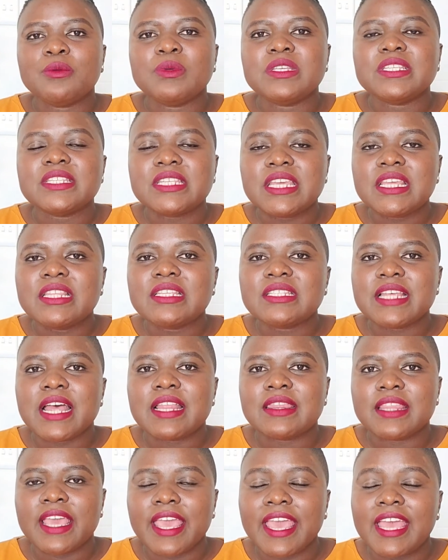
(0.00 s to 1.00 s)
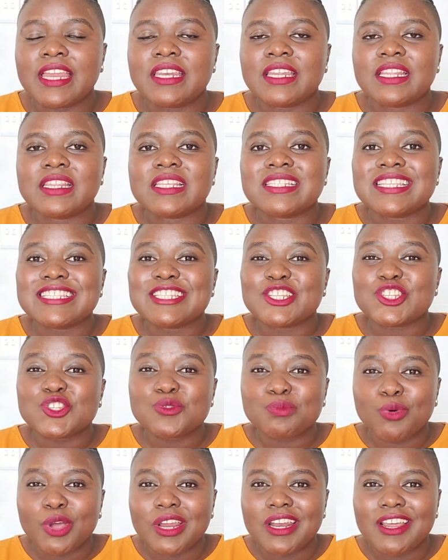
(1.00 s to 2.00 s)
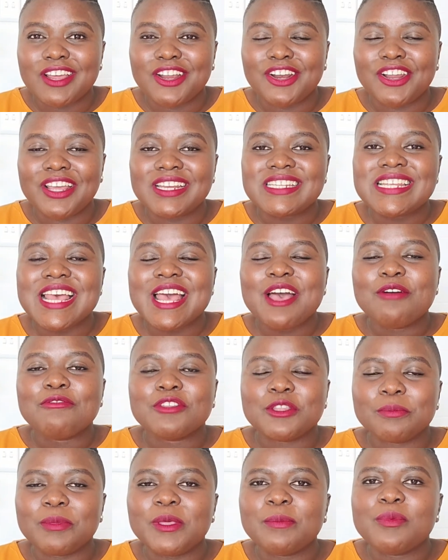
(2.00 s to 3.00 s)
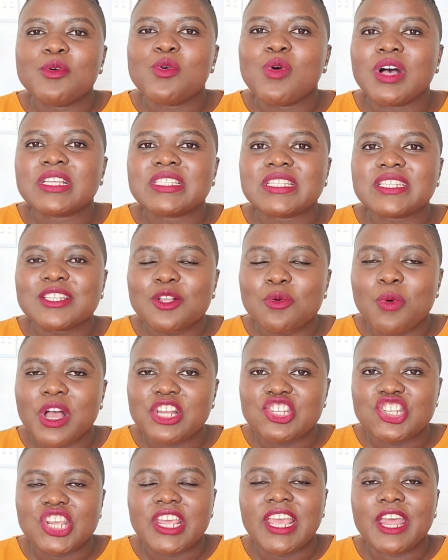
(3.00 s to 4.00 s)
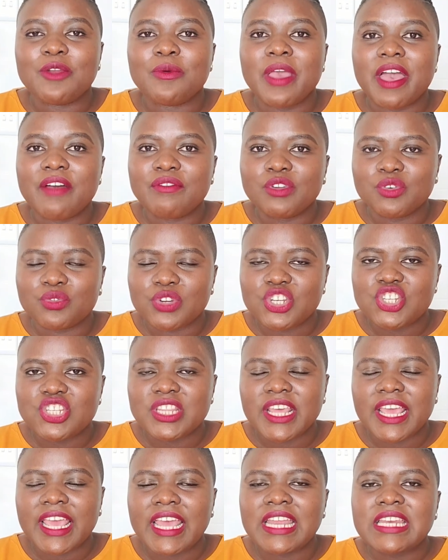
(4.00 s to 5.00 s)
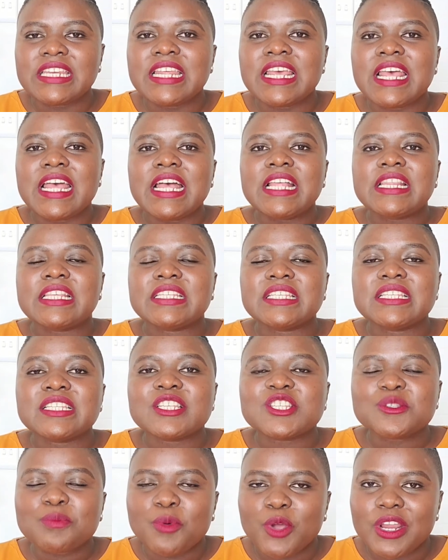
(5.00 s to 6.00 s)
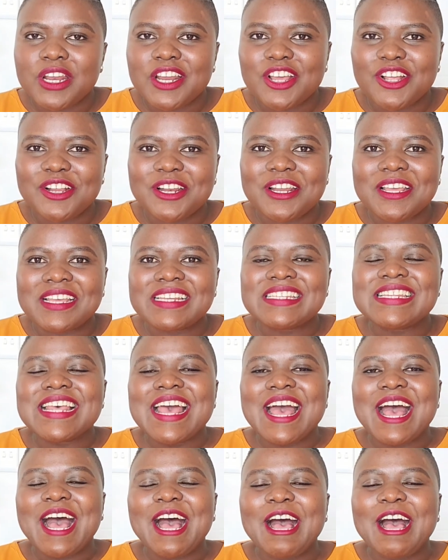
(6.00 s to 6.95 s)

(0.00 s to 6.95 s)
And we see this at the end. And this is a spoiler alert for the people who are still watching and who haven't reached the end. This is a spoiler alert.